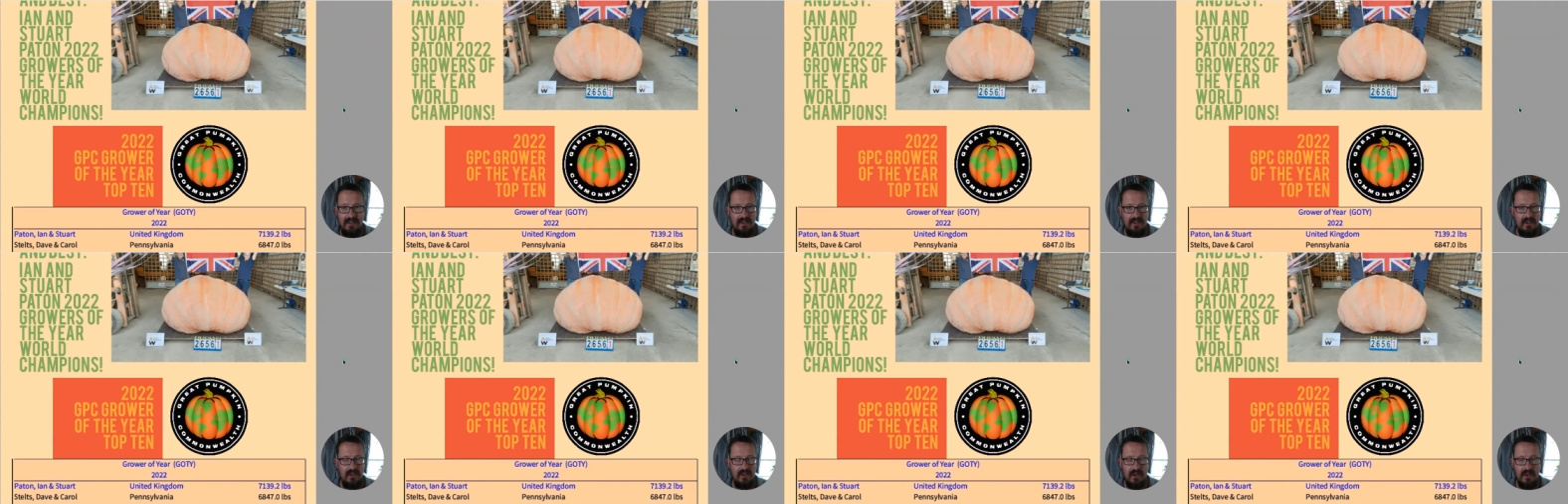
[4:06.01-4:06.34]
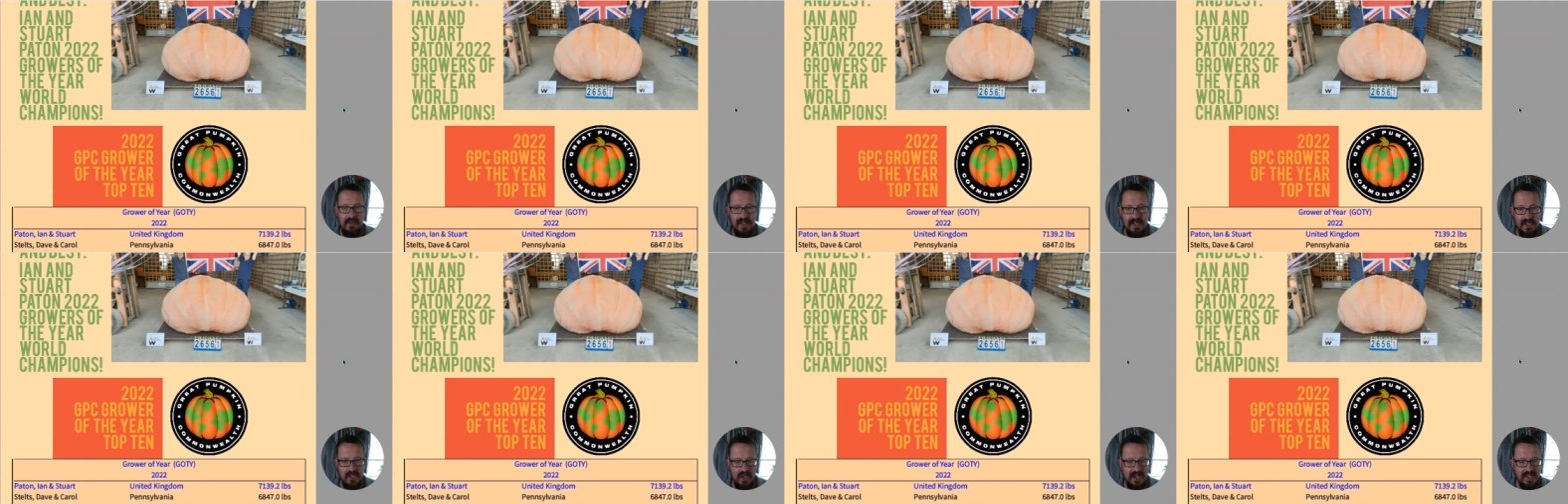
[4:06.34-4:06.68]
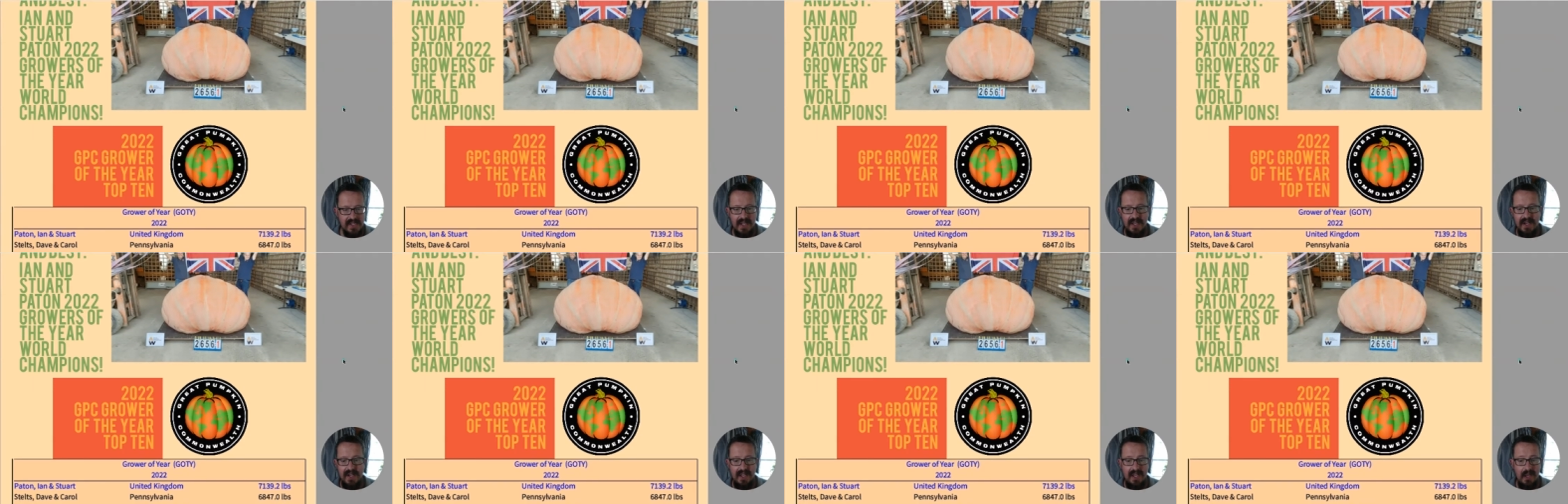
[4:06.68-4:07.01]
you know, these guys are
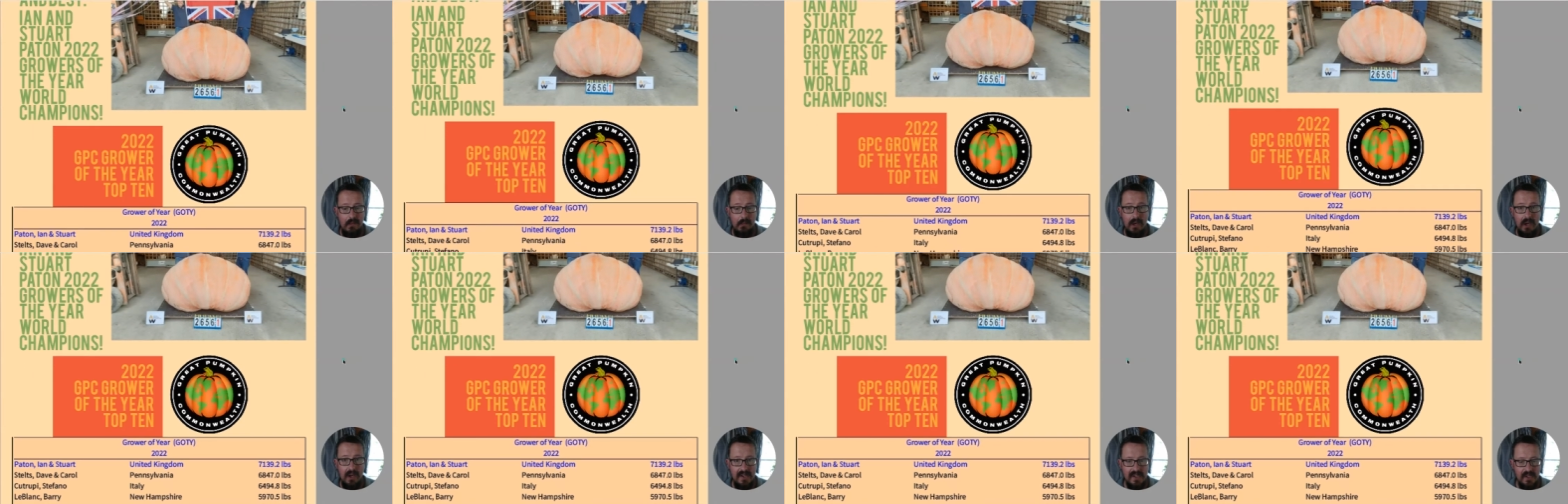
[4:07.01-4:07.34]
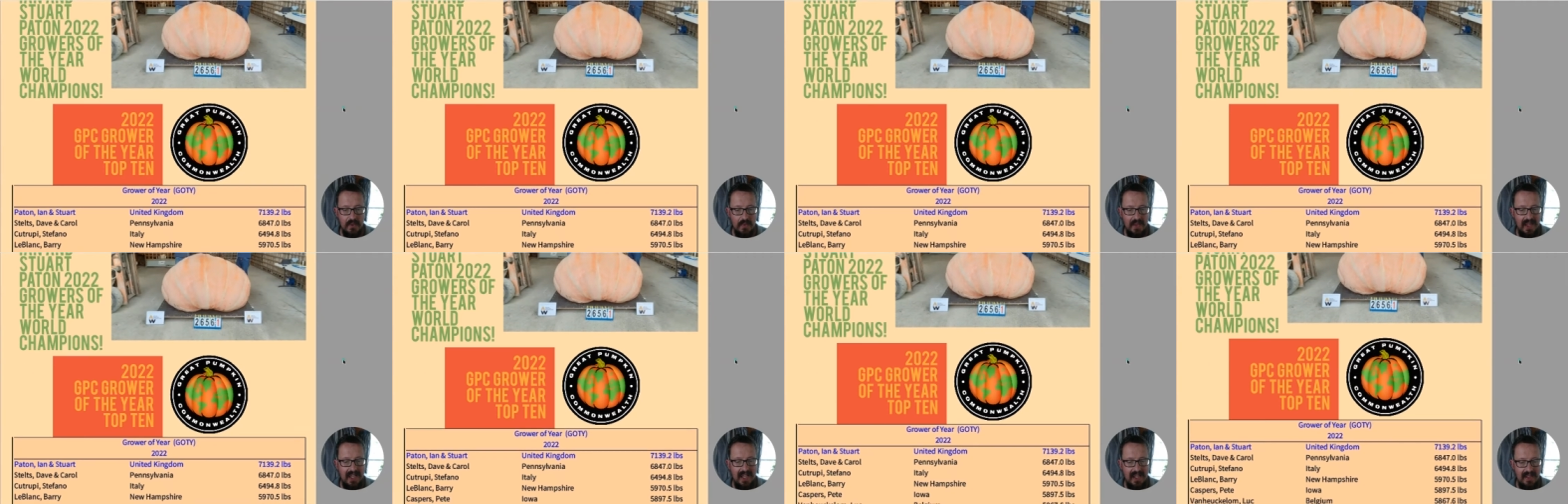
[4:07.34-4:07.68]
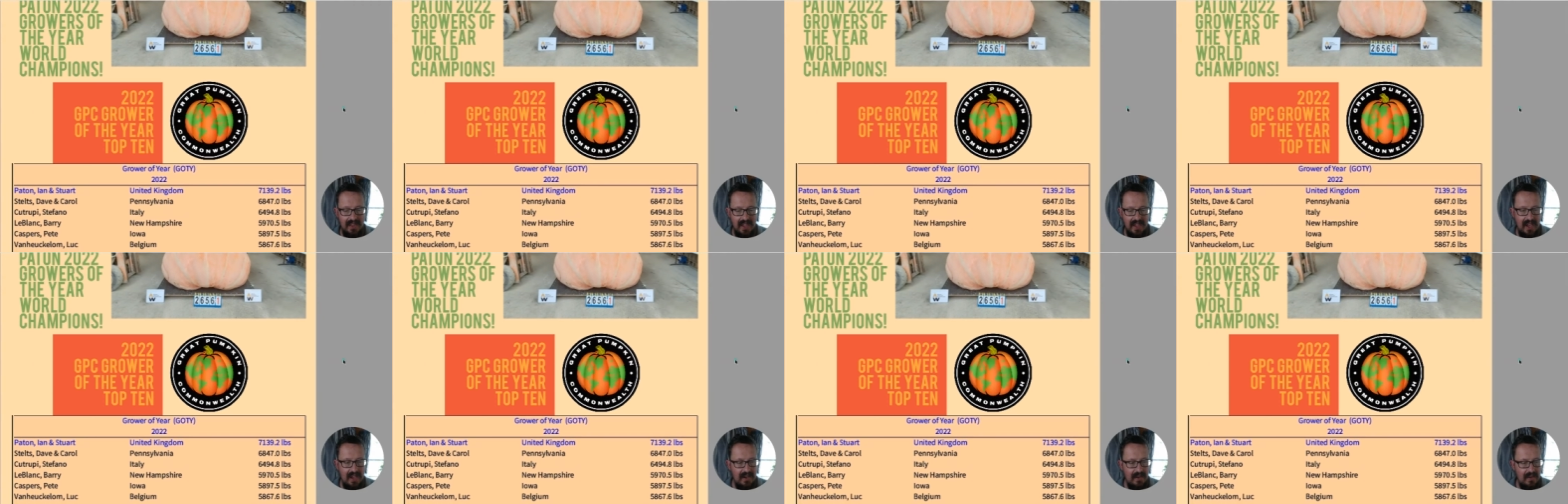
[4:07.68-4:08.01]
going to keep going until they get
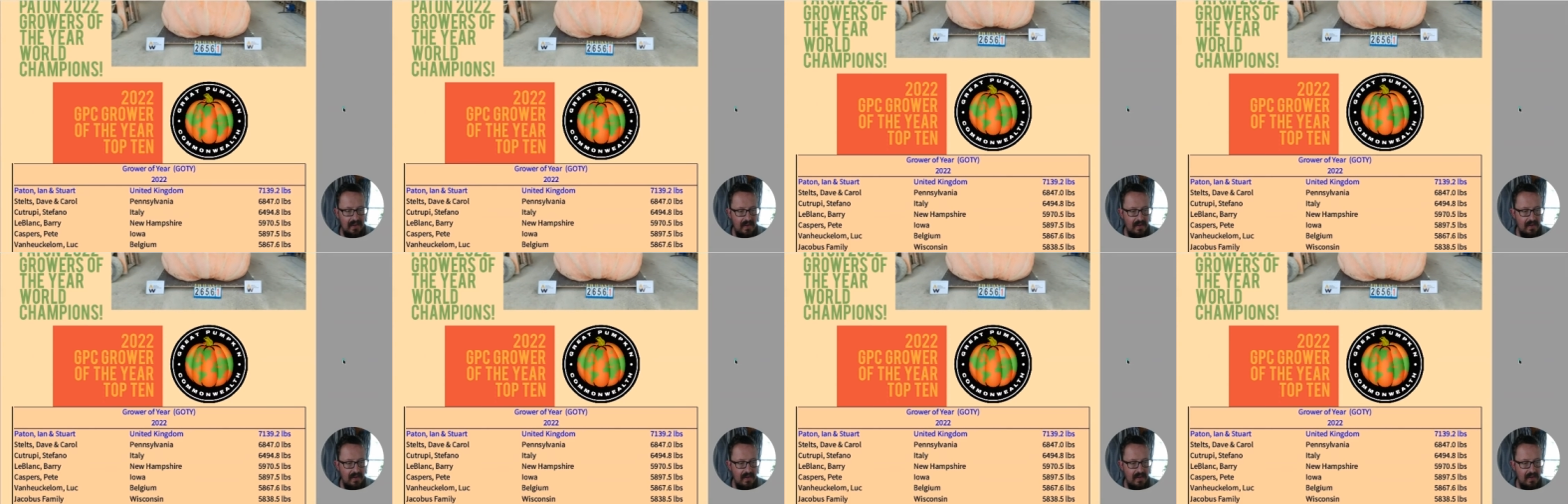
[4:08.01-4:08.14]
that.